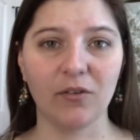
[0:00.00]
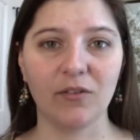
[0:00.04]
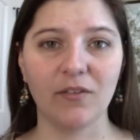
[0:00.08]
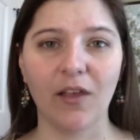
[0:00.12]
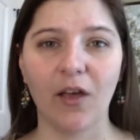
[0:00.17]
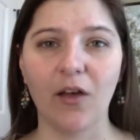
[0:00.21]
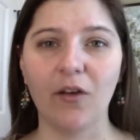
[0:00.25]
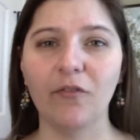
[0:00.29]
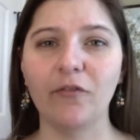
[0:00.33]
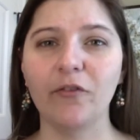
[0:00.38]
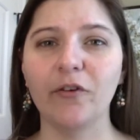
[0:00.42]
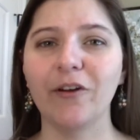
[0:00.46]

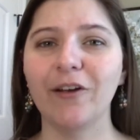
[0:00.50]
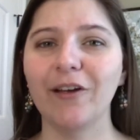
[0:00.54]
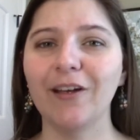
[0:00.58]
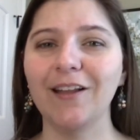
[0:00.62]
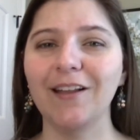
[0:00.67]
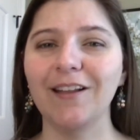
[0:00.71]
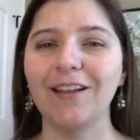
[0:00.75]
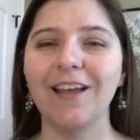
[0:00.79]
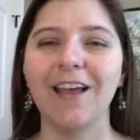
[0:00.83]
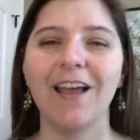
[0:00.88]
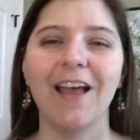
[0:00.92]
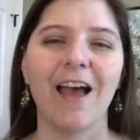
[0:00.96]
So for
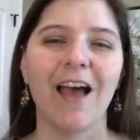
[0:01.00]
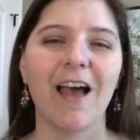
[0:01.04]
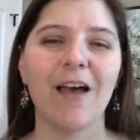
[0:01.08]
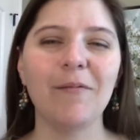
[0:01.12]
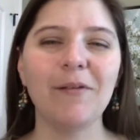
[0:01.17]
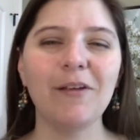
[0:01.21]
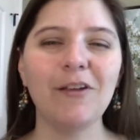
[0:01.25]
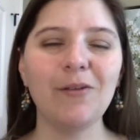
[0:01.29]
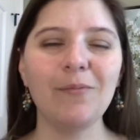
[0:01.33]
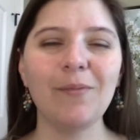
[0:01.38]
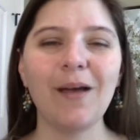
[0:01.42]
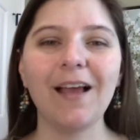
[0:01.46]
it, I
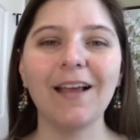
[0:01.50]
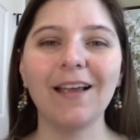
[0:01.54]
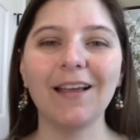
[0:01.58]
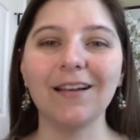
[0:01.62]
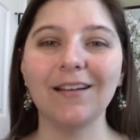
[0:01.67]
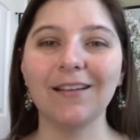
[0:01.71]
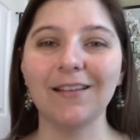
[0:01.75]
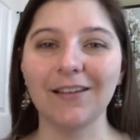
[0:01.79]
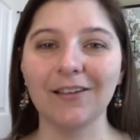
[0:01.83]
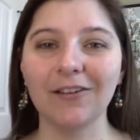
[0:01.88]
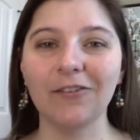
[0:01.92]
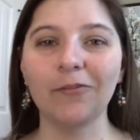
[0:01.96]
mean, you might get
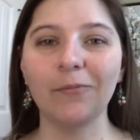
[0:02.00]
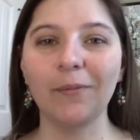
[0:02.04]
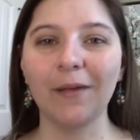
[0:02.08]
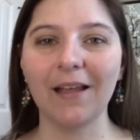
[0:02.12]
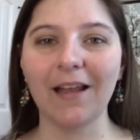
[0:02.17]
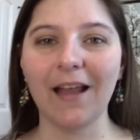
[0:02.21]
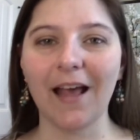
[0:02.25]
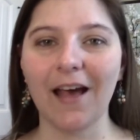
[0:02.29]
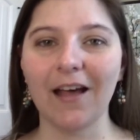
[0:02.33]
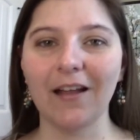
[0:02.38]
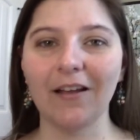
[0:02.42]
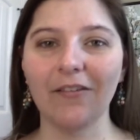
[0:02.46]
a little
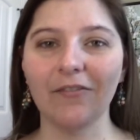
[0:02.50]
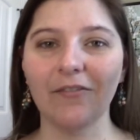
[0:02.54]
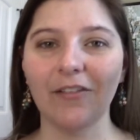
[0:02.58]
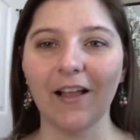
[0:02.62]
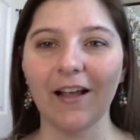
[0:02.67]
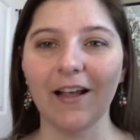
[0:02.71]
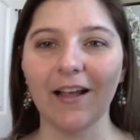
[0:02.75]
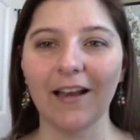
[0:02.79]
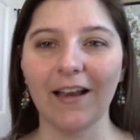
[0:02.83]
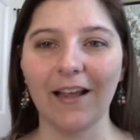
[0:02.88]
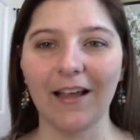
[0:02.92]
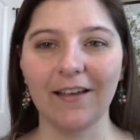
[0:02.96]
bit out of
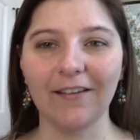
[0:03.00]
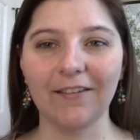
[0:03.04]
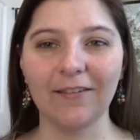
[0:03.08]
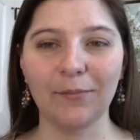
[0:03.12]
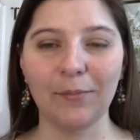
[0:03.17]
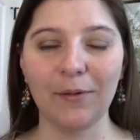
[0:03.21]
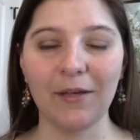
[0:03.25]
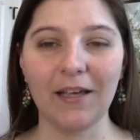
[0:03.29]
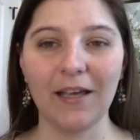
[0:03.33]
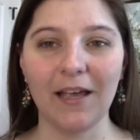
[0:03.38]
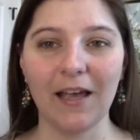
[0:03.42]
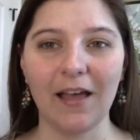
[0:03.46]
like an
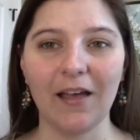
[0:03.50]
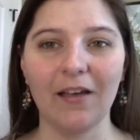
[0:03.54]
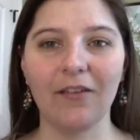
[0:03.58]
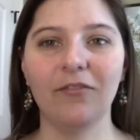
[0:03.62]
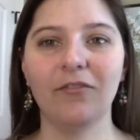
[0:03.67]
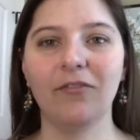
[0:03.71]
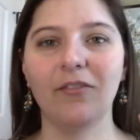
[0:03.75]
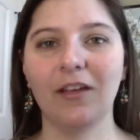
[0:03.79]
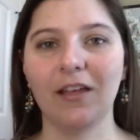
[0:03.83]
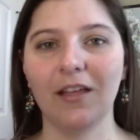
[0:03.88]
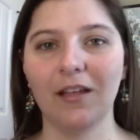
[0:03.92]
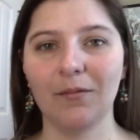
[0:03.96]

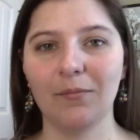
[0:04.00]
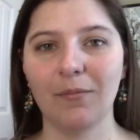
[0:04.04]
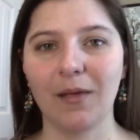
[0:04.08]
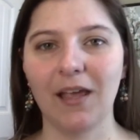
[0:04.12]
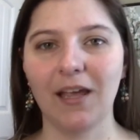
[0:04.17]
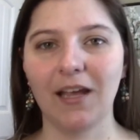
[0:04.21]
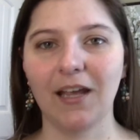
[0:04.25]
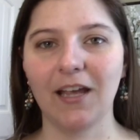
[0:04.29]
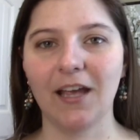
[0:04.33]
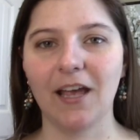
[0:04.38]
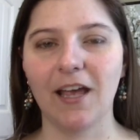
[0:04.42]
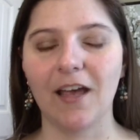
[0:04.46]
SPF in
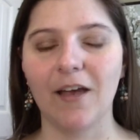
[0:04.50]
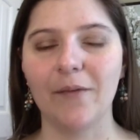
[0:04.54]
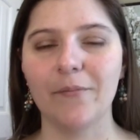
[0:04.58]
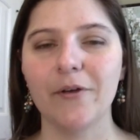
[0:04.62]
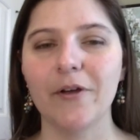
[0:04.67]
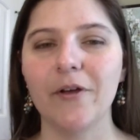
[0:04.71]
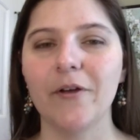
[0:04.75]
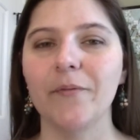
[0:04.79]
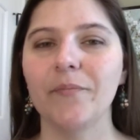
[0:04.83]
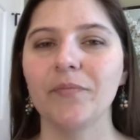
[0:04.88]
makeup,